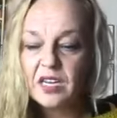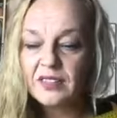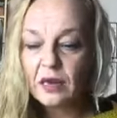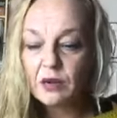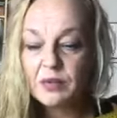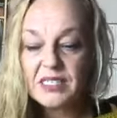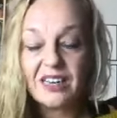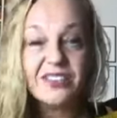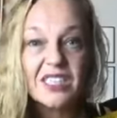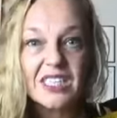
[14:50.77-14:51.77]
that would be
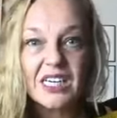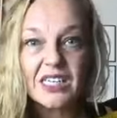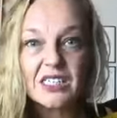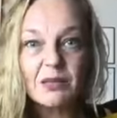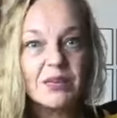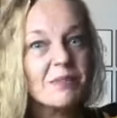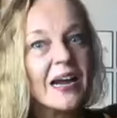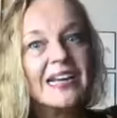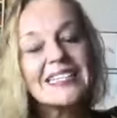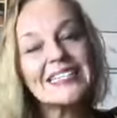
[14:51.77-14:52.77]
devastating to me, but
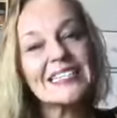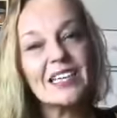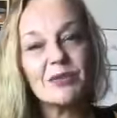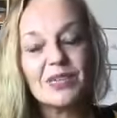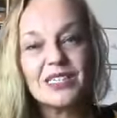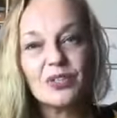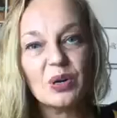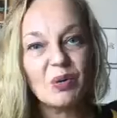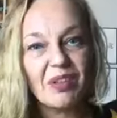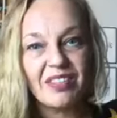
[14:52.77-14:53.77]
I didn't come into
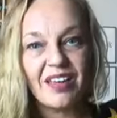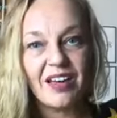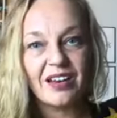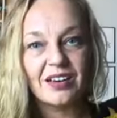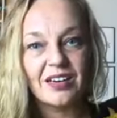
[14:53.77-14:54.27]
it with that.